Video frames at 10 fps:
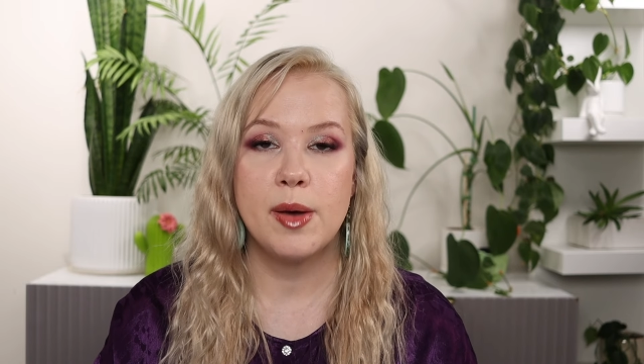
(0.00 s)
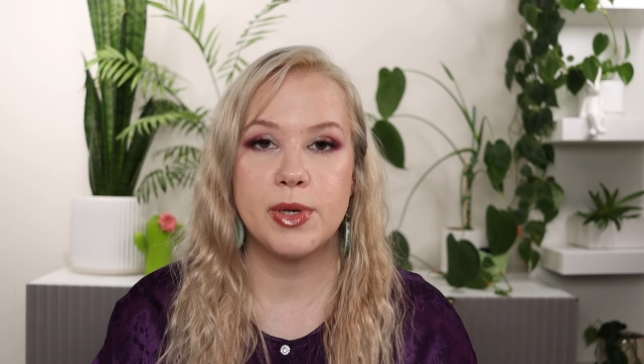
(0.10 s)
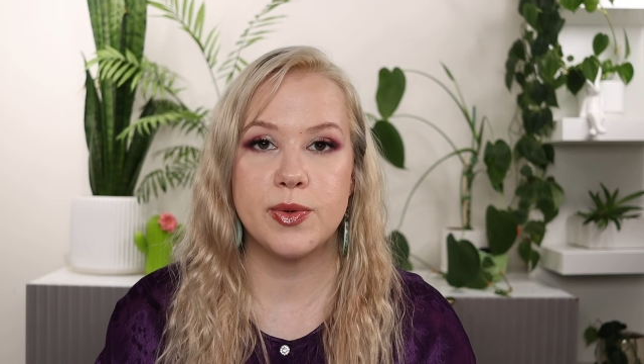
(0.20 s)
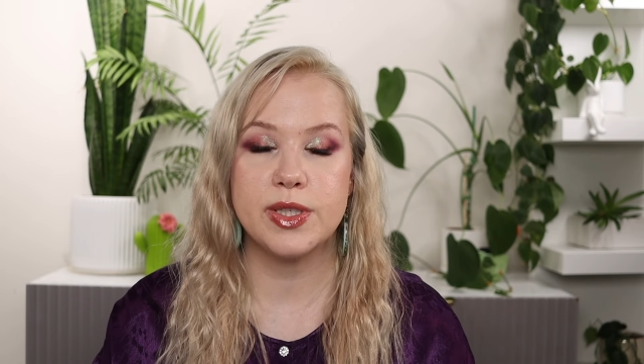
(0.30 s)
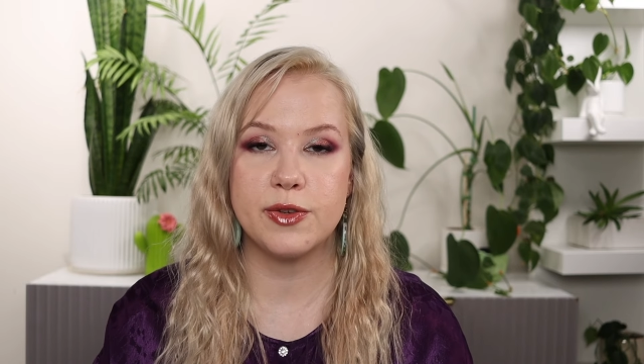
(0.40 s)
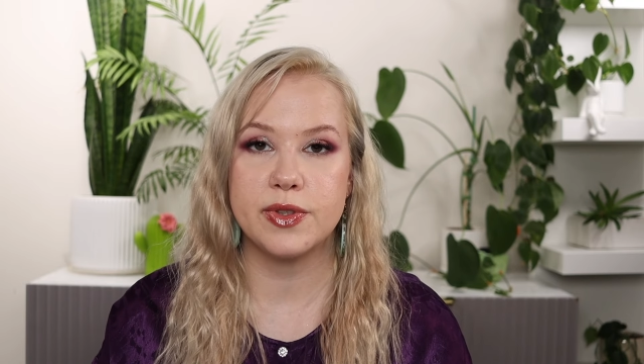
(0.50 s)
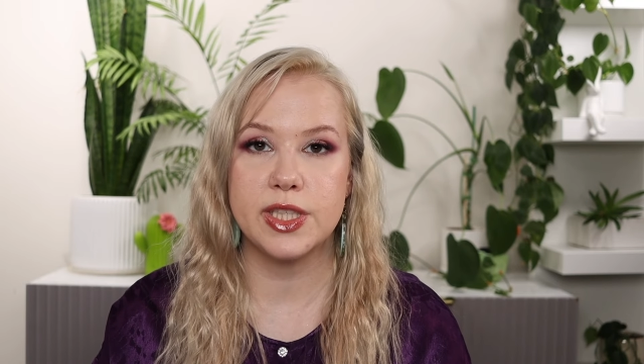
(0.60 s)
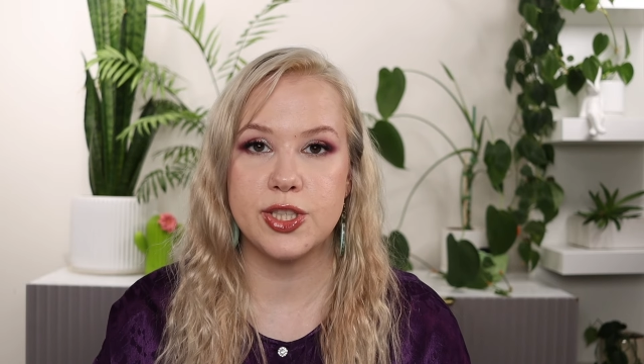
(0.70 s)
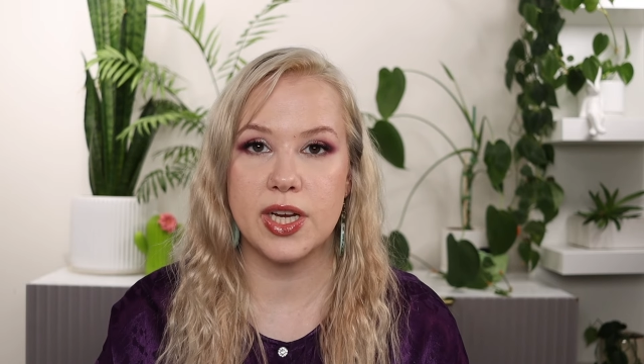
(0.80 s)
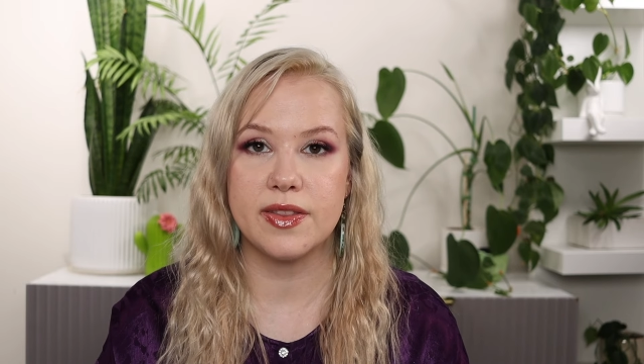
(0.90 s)
but you can definitely
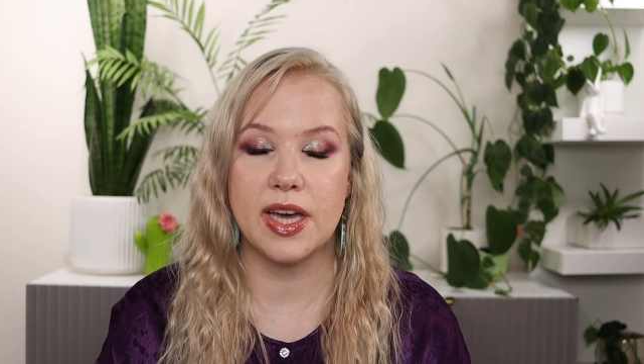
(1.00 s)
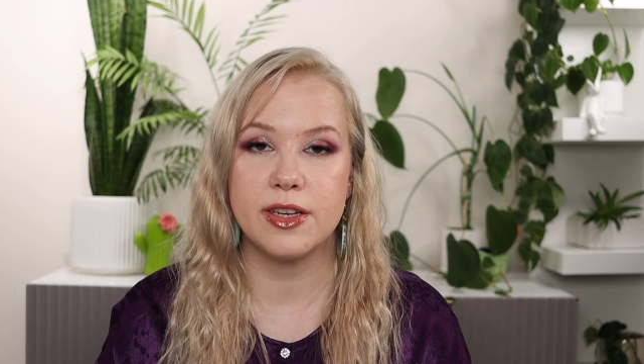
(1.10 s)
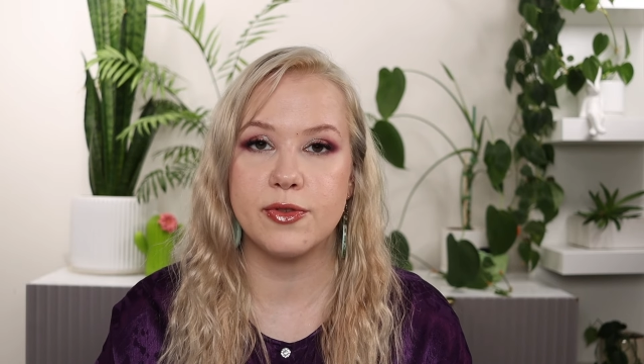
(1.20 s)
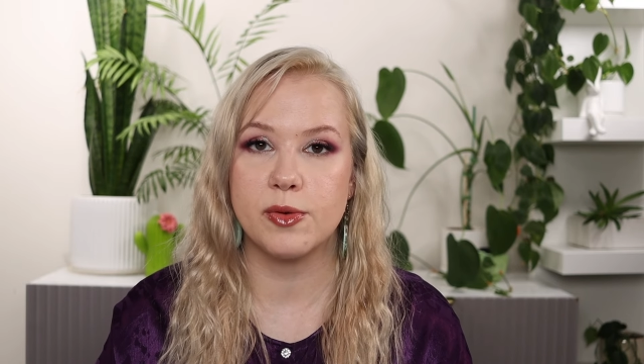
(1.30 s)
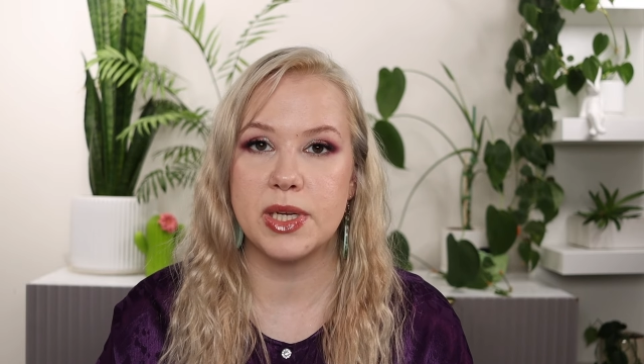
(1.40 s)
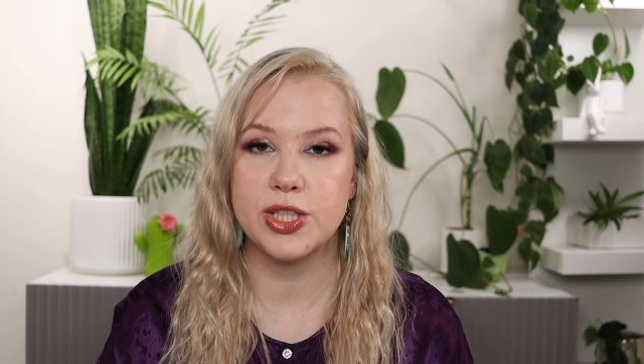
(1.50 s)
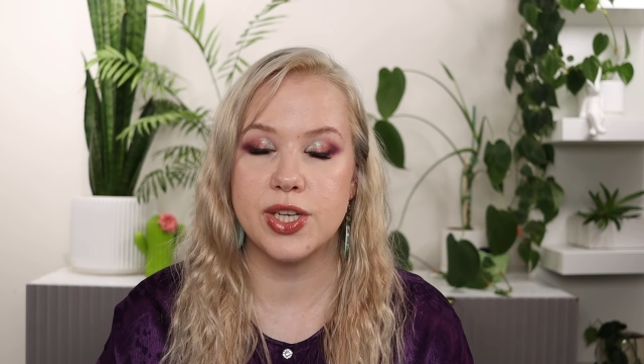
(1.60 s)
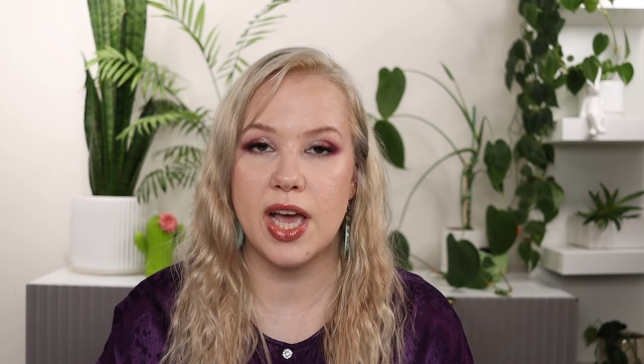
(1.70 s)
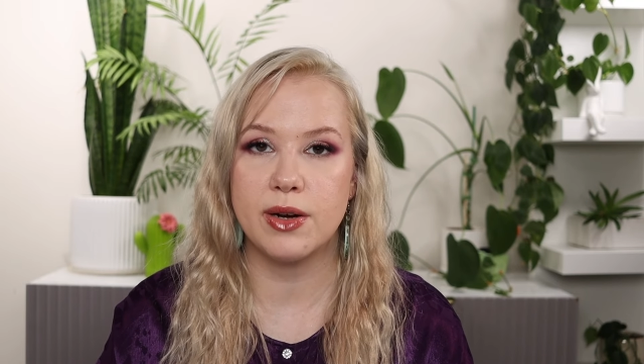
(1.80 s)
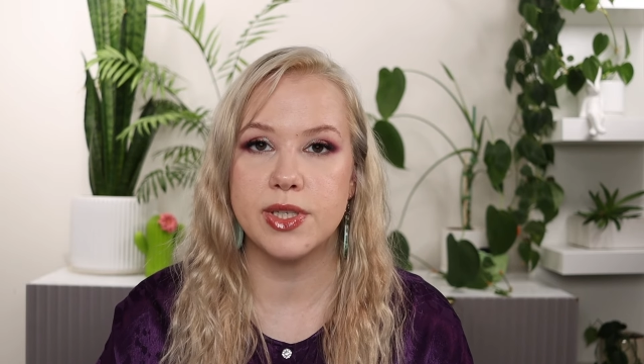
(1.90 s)
check that
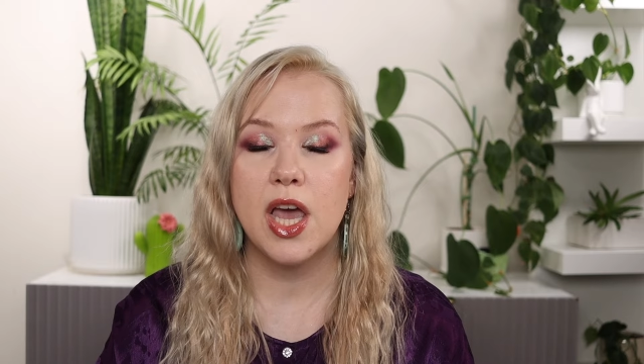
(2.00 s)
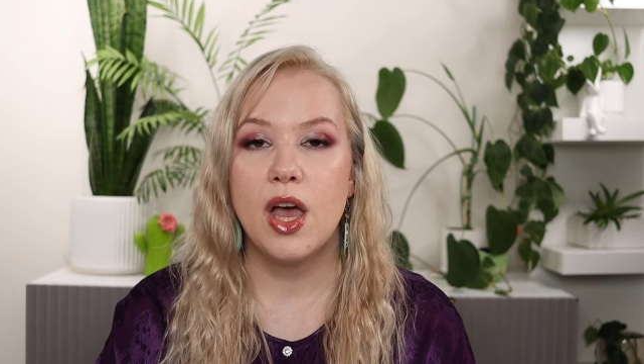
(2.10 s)
information out